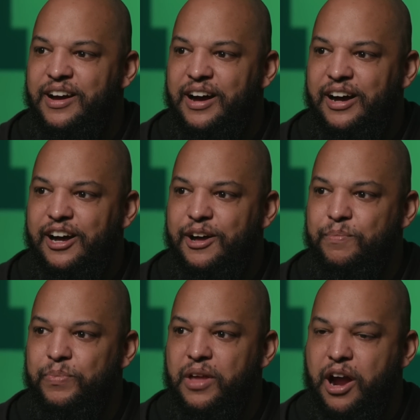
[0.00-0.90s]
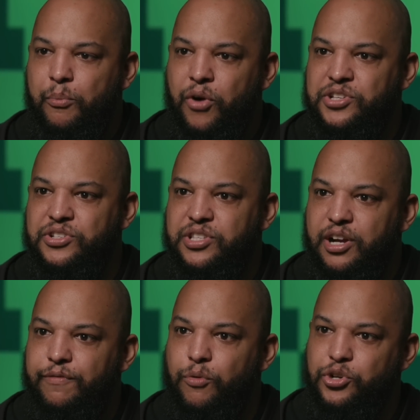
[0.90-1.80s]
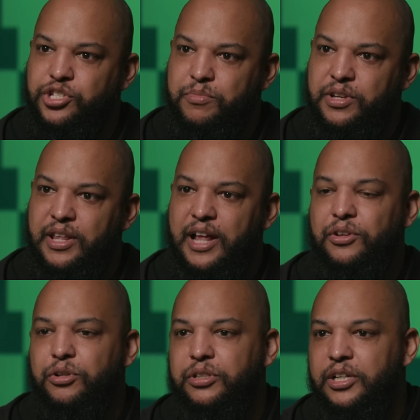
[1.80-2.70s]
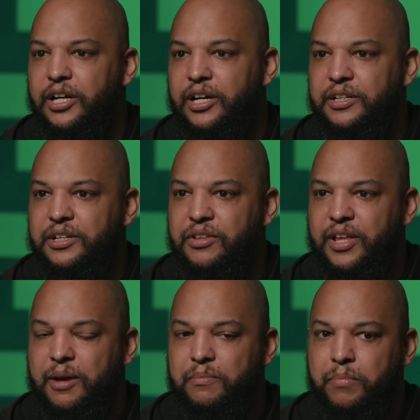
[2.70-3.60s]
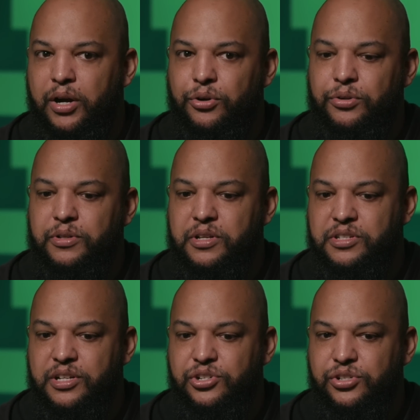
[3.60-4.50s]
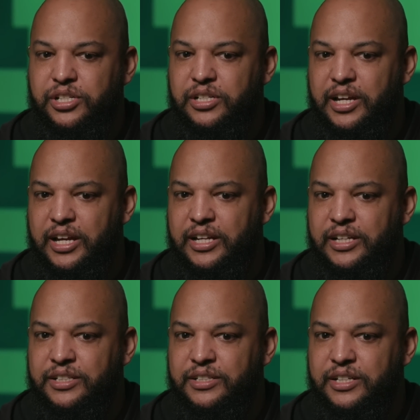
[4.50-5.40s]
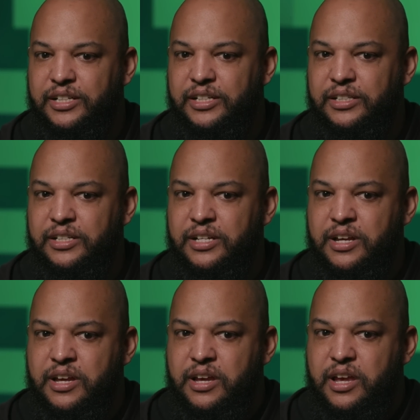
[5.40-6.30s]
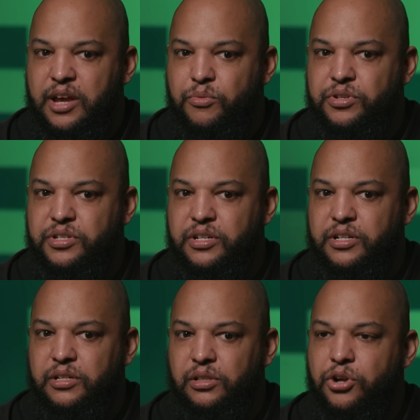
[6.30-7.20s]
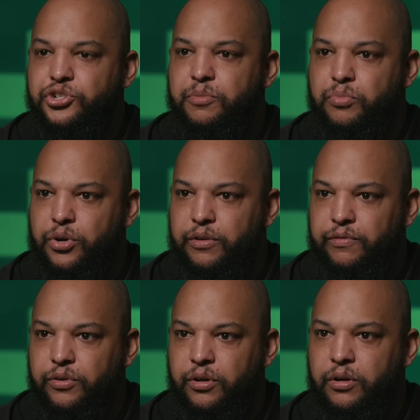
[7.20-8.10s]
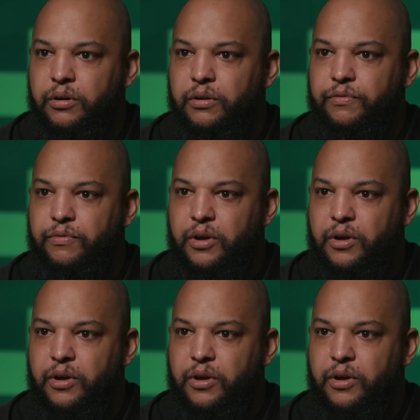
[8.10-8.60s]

Our presence there forced them into that into that barrel, essentially. And it was a launching point for,